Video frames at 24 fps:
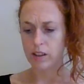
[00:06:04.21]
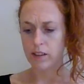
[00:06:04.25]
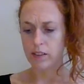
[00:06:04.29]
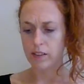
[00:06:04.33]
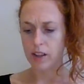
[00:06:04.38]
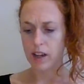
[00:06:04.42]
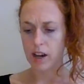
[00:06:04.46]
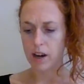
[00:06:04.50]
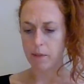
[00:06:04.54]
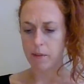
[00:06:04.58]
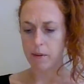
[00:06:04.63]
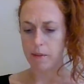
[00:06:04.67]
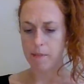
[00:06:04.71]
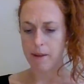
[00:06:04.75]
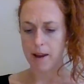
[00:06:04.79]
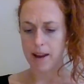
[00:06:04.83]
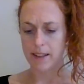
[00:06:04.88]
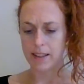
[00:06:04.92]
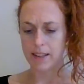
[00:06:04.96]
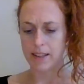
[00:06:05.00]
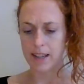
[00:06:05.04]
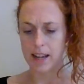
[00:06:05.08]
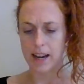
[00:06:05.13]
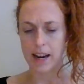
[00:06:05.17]
the army
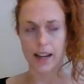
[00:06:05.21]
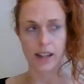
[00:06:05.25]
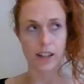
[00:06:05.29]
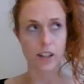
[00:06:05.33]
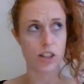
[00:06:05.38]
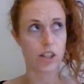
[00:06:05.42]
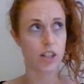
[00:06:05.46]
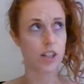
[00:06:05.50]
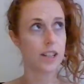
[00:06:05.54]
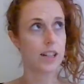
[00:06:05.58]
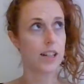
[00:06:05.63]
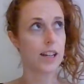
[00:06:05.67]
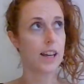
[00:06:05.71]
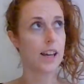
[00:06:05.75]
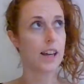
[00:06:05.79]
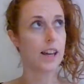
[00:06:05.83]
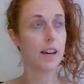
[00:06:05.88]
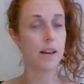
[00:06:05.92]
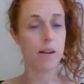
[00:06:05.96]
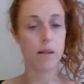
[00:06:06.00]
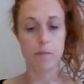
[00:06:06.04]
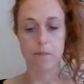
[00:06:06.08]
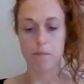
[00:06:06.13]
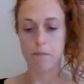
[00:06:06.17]
man said anxiously.
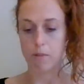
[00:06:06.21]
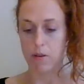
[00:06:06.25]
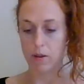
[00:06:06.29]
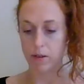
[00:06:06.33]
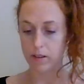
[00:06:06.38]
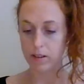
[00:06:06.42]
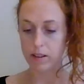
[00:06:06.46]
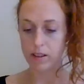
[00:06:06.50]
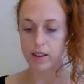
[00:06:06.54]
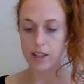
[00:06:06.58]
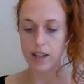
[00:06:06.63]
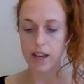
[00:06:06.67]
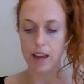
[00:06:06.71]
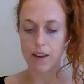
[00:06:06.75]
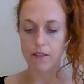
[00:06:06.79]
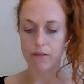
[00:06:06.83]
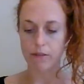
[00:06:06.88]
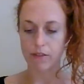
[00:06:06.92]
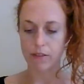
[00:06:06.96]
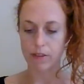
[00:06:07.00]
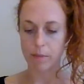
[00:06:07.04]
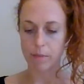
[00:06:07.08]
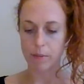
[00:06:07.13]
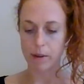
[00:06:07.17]
"Positive,"
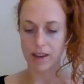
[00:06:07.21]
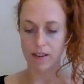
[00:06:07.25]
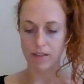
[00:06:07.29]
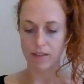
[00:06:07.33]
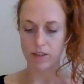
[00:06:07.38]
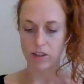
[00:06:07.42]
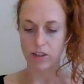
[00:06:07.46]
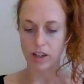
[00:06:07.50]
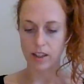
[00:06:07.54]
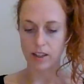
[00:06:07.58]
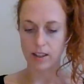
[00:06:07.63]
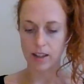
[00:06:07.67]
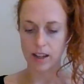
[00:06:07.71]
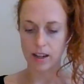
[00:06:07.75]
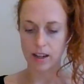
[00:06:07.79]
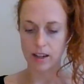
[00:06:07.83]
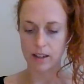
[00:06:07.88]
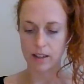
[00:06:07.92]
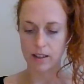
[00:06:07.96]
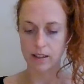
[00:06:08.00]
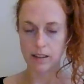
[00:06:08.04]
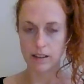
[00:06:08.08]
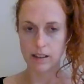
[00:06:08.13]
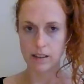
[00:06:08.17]
the BFG said.
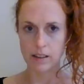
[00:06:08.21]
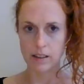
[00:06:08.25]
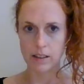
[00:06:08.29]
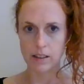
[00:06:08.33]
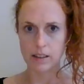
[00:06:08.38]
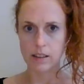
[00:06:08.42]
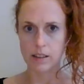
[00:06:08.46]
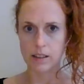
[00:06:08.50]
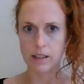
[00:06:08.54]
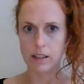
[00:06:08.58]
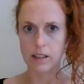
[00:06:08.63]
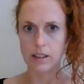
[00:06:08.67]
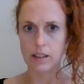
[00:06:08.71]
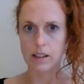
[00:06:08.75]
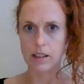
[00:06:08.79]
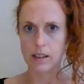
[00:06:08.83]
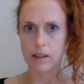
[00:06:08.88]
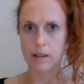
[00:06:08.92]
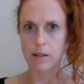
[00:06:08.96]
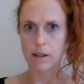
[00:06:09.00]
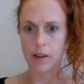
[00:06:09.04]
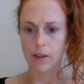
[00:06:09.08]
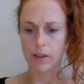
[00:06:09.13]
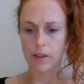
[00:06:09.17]

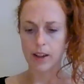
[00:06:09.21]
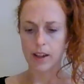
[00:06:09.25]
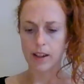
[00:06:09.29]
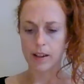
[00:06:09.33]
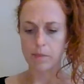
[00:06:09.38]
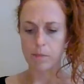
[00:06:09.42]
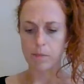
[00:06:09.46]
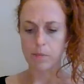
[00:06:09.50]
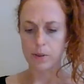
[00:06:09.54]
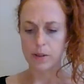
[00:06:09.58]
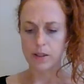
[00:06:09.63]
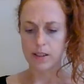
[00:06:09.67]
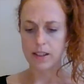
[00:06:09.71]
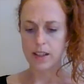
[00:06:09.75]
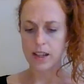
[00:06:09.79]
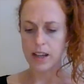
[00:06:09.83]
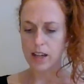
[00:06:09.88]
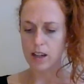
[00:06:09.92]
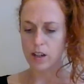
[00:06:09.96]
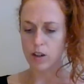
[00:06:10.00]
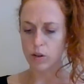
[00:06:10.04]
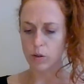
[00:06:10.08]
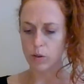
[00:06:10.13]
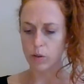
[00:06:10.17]
"Okay,
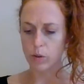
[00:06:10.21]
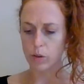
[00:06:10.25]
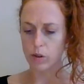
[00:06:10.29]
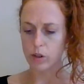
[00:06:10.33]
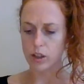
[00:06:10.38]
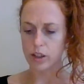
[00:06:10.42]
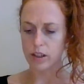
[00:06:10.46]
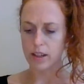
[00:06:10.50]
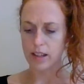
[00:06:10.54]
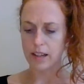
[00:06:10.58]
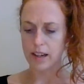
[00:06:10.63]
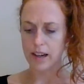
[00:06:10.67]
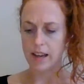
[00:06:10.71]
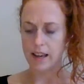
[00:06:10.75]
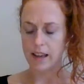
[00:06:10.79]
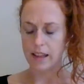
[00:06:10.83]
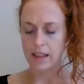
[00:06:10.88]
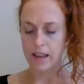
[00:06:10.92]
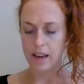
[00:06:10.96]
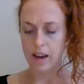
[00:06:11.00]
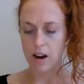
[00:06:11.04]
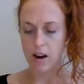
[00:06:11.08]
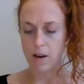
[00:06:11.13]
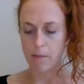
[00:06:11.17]
proceed cautiously,"
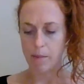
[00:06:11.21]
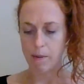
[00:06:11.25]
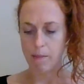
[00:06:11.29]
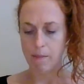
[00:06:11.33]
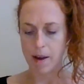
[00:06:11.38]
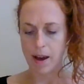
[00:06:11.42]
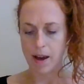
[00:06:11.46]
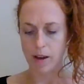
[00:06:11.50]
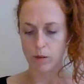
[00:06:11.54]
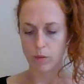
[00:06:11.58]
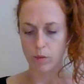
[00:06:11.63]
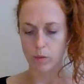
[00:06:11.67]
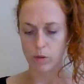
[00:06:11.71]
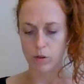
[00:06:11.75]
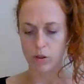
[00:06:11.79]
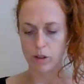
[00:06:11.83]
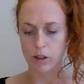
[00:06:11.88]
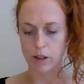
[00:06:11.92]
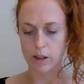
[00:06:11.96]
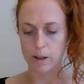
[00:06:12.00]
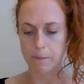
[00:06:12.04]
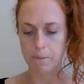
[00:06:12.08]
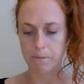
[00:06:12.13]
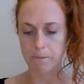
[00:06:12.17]
the army man
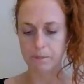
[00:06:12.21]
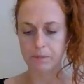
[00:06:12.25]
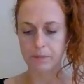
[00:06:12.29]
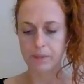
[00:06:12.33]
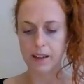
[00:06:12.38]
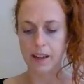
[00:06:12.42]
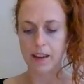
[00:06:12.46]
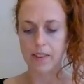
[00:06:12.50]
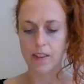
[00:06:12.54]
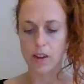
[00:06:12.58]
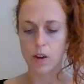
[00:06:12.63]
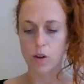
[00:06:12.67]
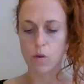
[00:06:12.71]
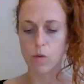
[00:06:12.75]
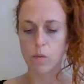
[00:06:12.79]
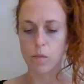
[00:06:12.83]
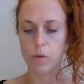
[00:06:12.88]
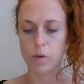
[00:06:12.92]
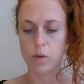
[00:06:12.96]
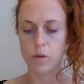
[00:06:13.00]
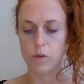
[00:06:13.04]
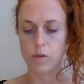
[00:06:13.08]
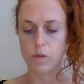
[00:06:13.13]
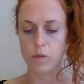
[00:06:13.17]
ordered. They all
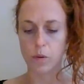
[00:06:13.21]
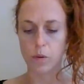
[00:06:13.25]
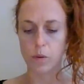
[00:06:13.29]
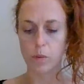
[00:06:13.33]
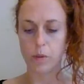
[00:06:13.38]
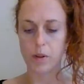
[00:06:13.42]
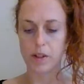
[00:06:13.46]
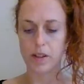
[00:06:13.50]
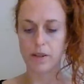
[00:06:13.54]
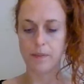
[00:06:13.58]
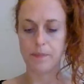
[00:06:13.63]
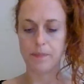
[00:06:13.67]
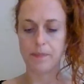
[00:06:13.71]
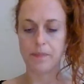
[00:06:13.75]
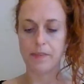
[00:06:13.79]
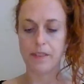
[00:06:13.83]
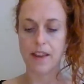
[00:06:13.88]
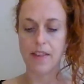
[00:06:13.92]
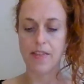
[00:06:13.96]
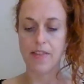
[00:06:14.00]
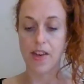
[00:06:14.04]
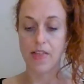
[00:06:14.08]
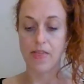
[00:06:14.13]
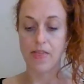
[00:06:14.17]
moved forward.
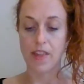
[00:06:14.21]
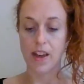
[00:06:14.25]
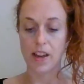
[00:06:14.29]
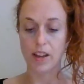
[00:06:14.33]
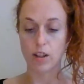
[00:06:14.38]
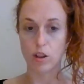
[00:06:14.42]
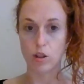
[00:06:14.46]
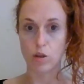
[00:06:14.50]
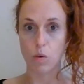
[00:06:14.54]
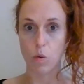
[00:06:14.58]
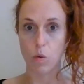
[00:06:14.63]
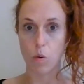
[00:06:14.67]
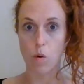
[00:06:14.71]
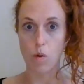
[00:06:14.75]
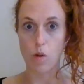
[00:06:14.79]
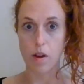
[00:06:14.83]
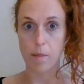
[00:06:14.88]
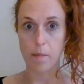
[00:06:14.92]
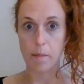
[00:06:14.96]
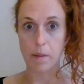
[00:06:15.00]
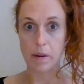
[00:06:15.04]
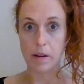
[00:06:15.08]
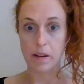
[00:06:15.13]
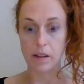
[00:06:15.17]
Then they saw
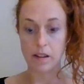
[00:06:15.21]
them.